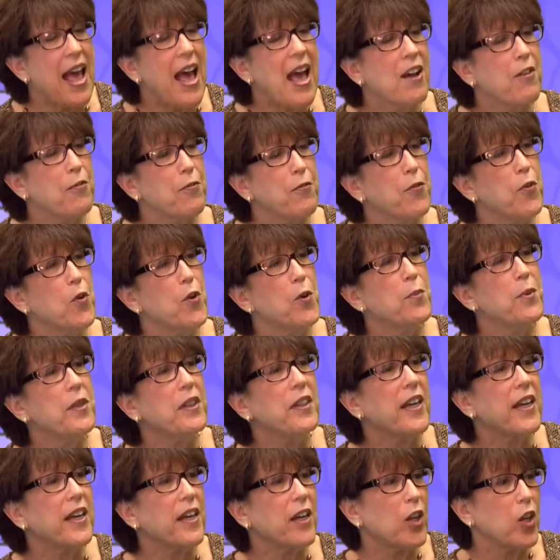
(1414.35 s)
and
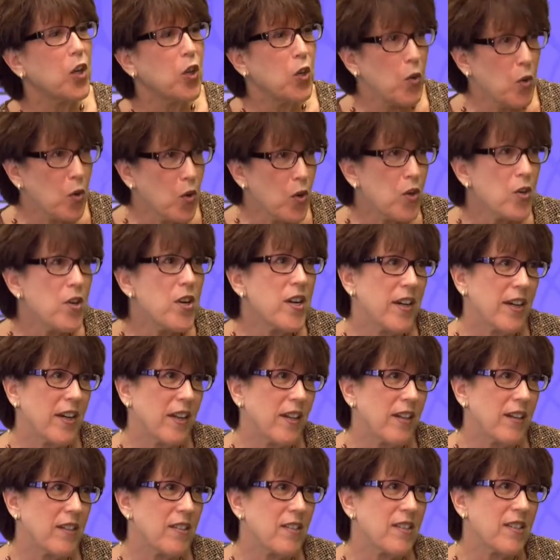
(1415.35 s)
formulating your
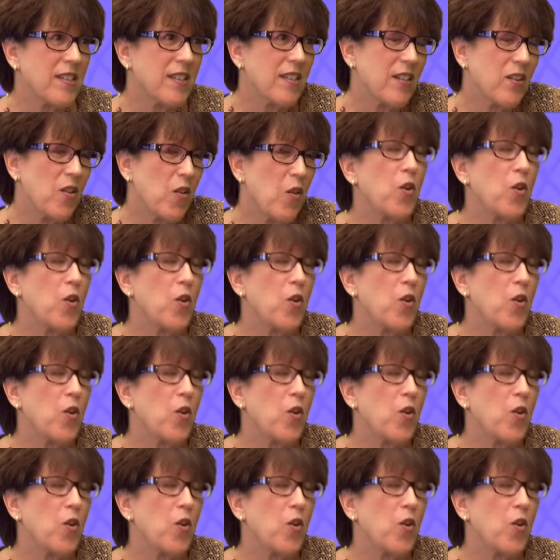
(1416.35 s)
needs,